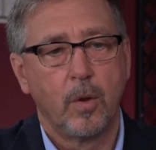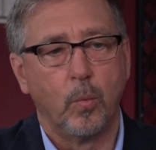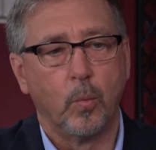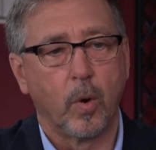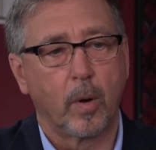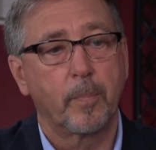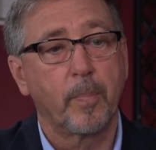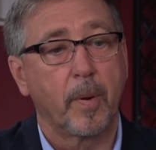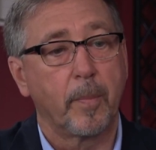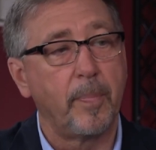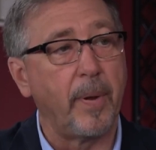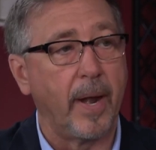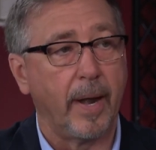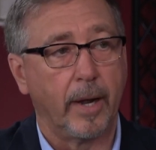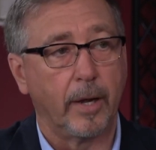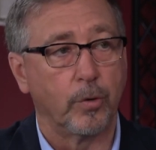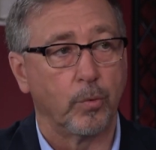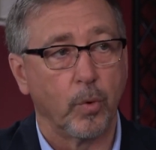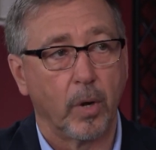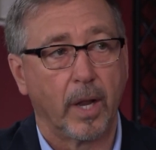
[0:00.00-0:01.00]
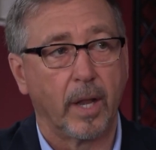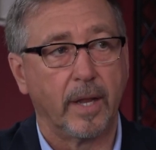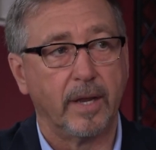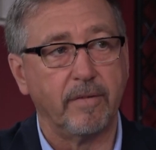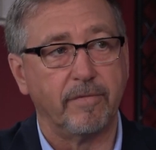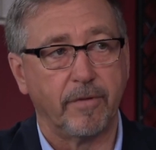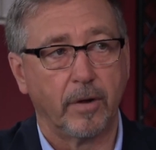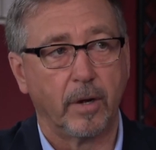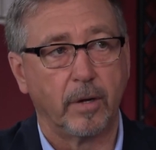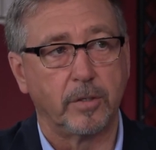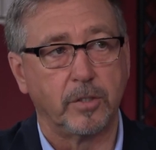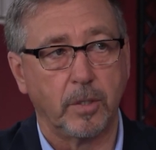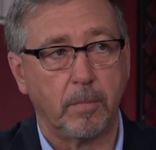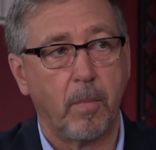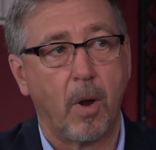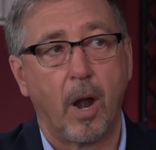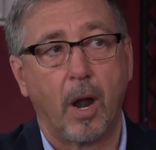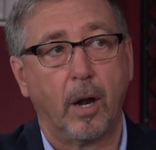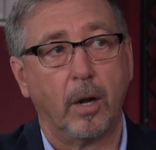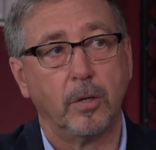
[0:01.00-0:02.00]
we're prepared really for
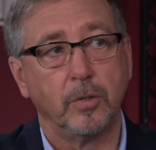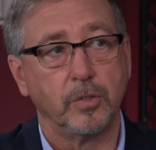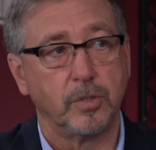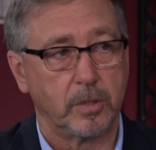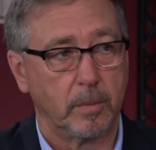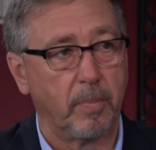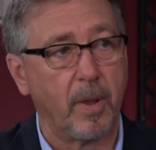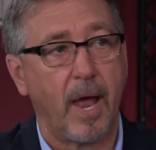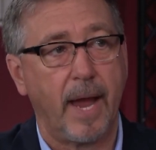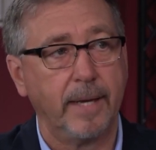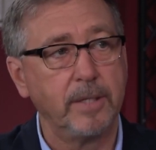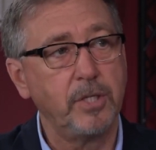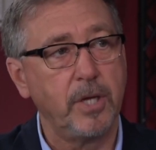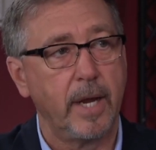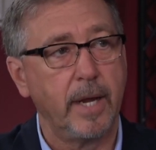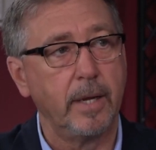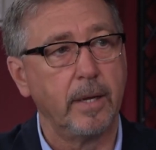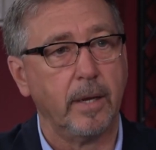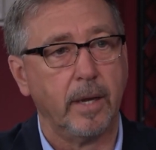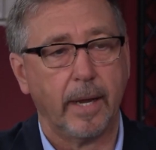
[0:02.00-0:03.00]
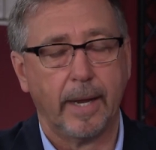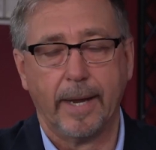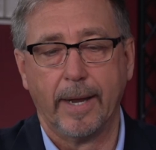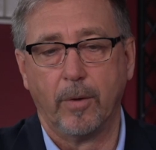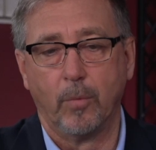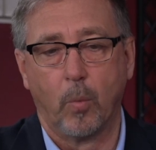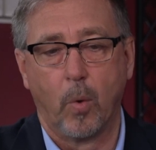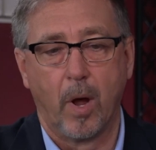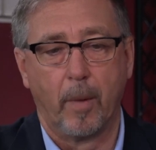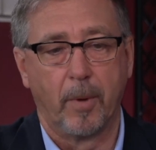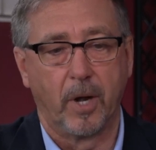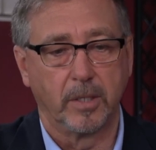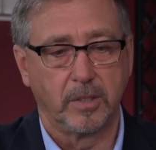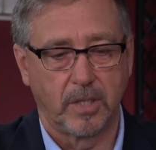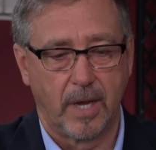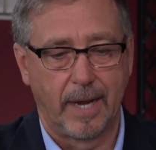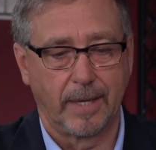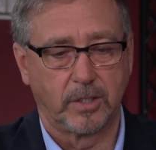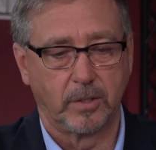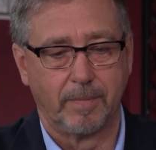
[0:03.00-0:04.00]
tomorrow's supply chain. And Walmart
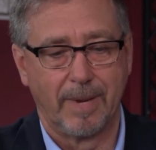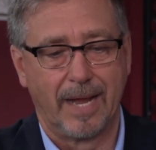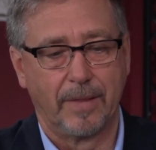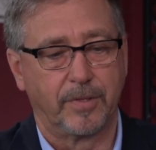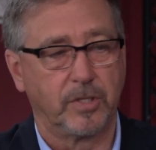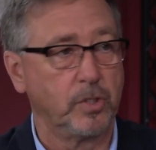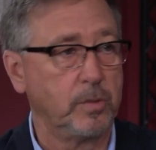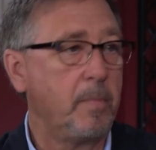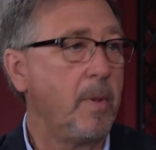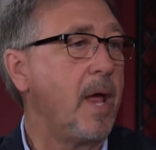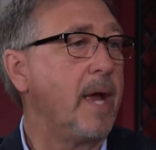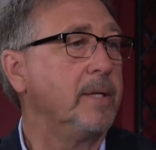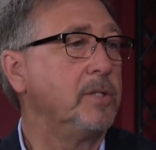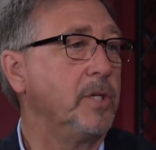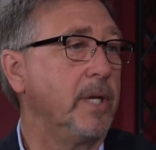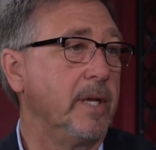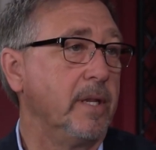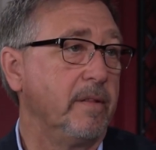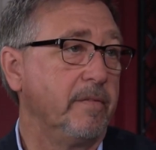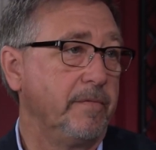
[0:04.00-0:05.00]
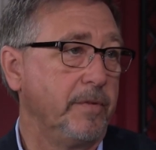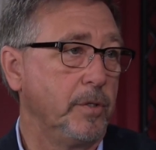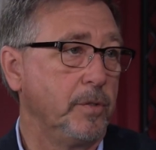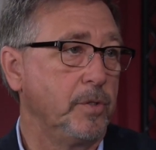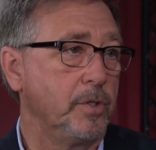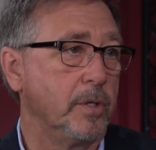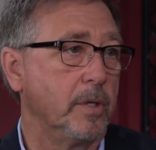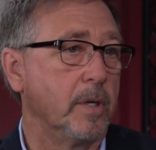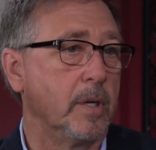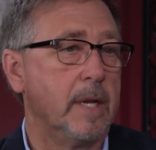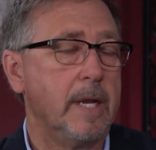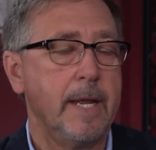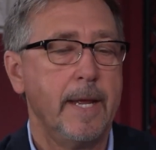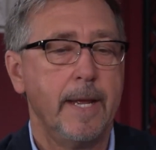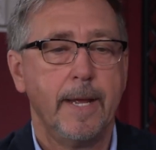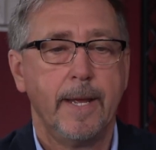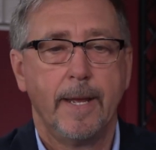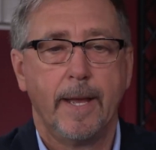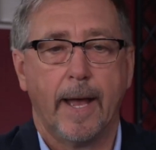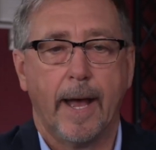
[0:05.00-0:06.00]
talks about the supply chain of the future.
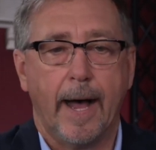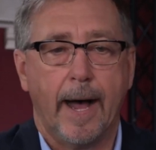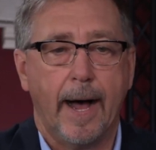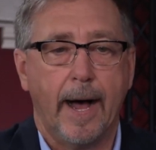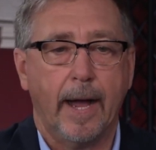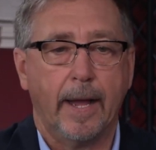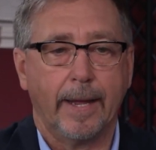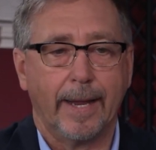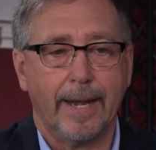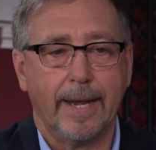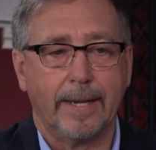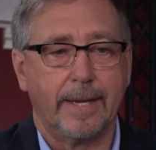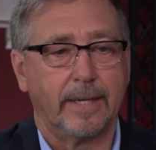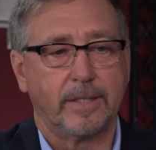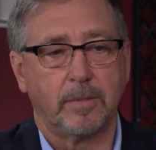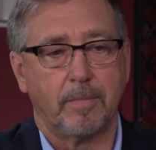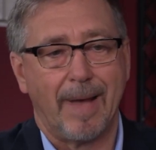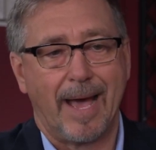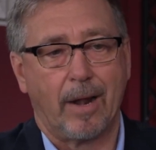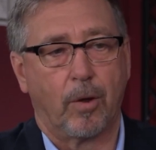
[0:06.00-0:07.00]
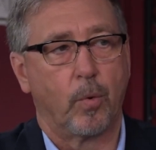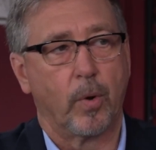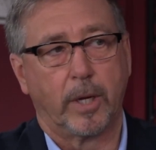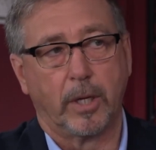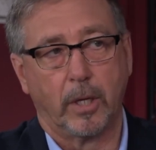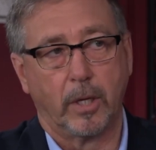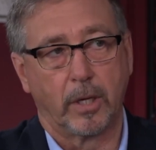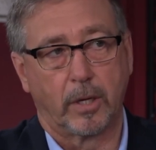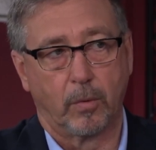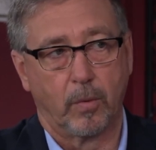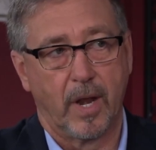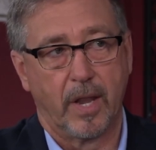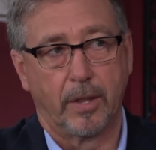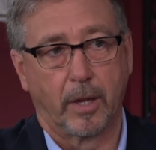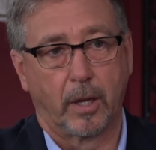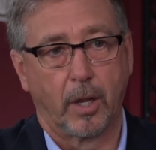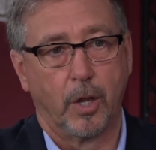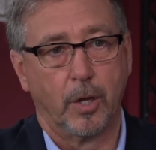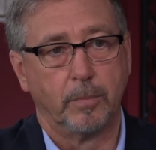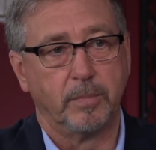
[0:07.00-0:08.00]
Uh, and it doesn't matter where you look around the
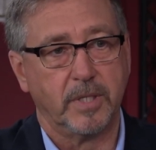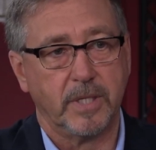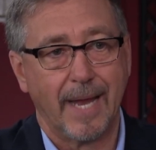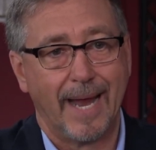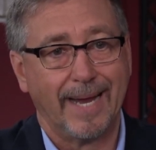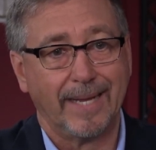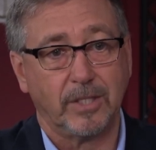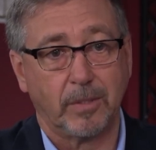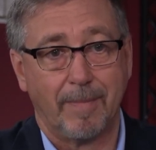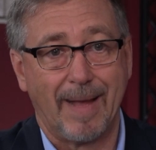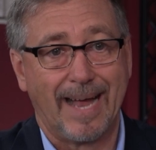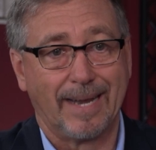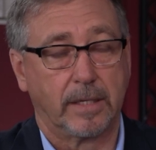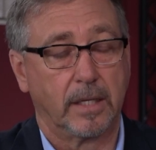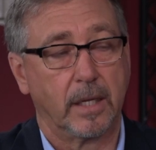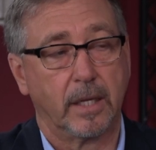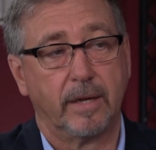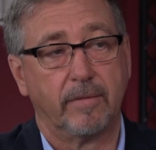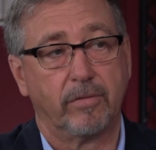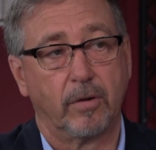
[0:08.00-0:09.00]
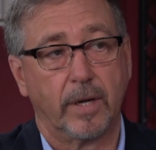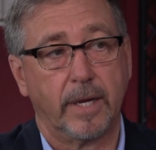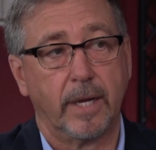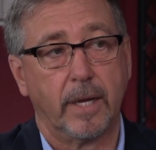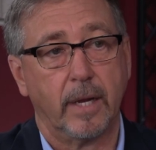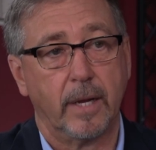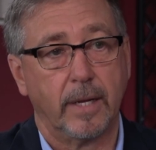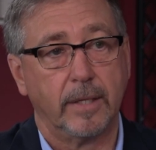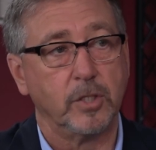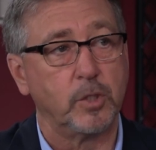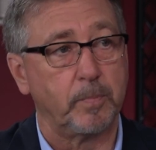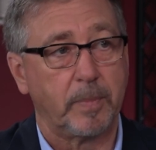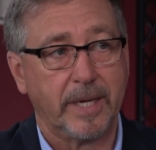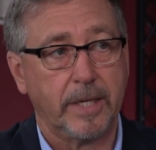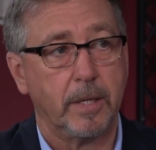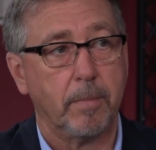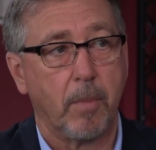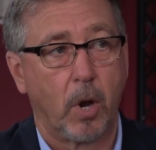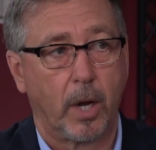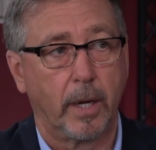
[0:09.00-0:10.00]
globe today, it's about delivery and
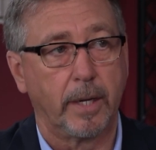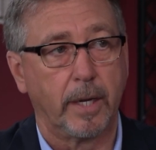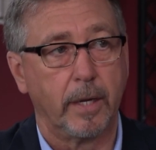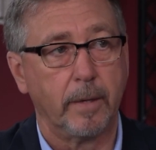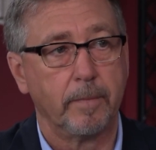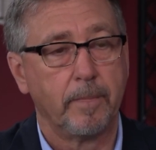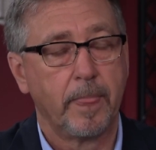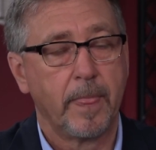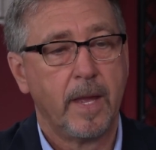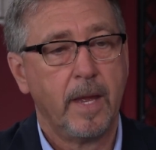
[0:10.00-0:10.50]
speed to market.